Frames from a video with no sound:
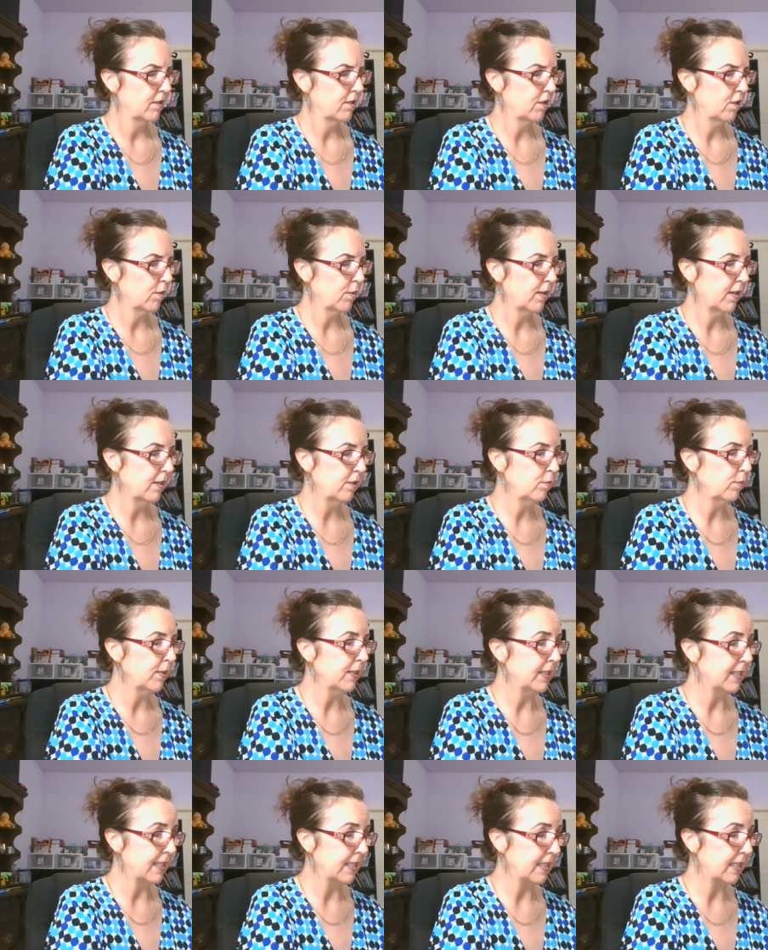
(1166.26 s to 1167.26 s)
So again,
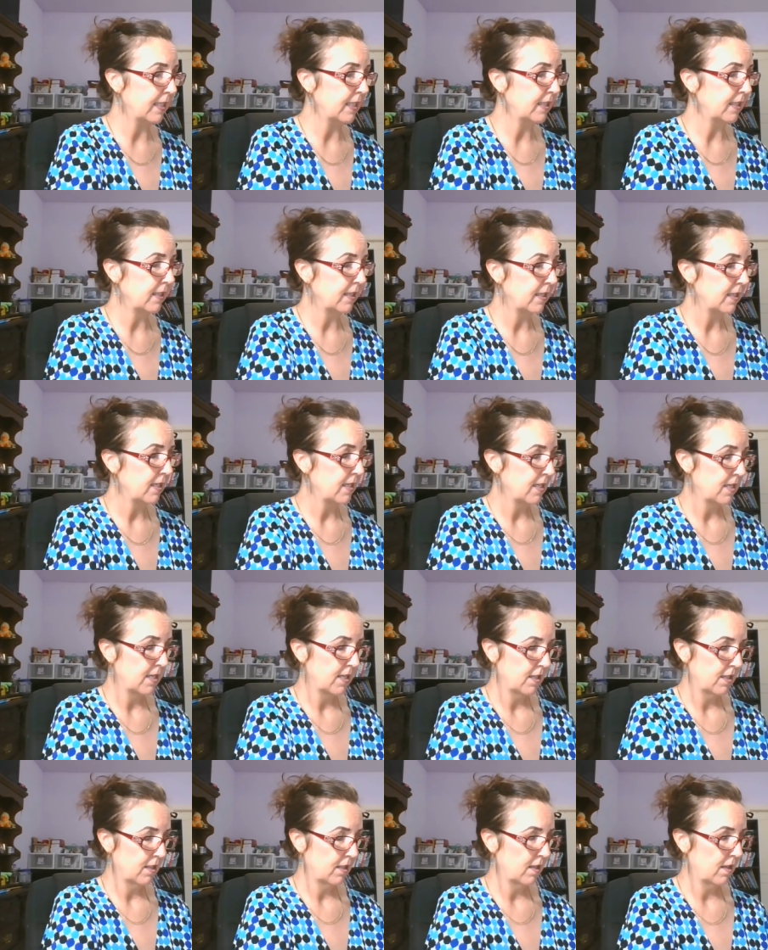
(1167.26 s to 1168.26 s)
we see
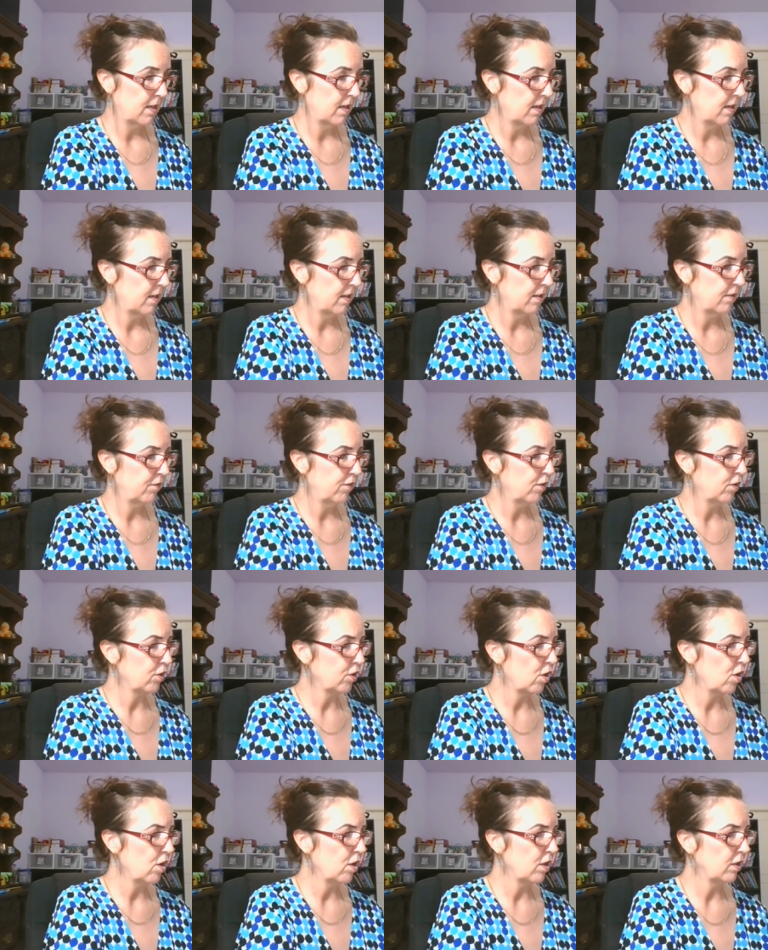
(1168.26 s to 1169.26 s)
uh, the
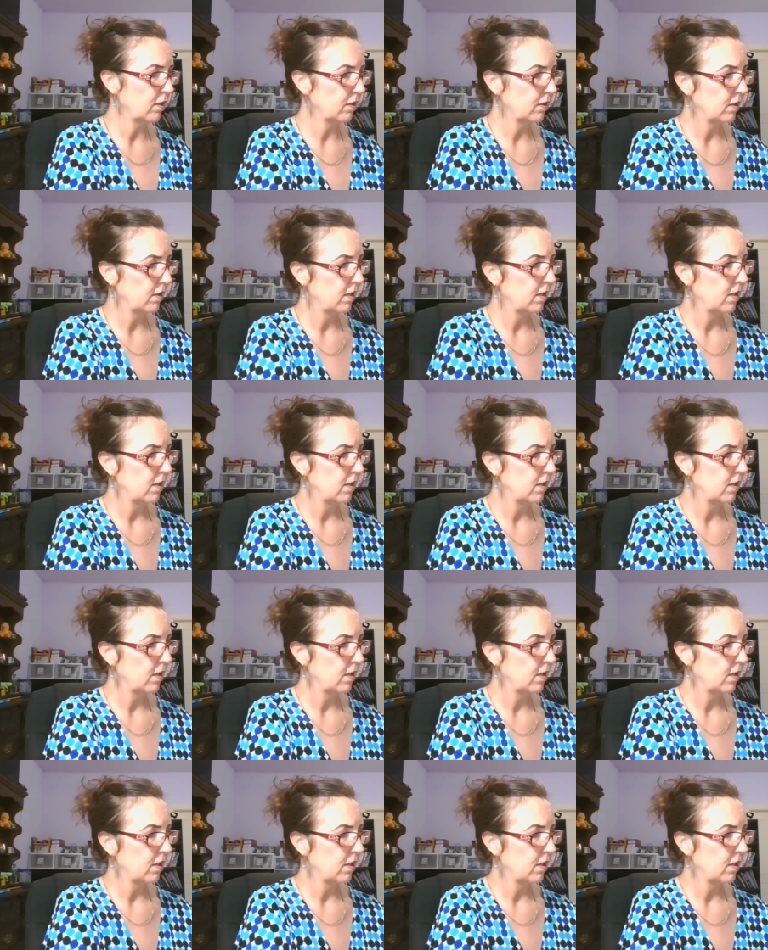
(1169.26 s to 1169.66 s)
first card.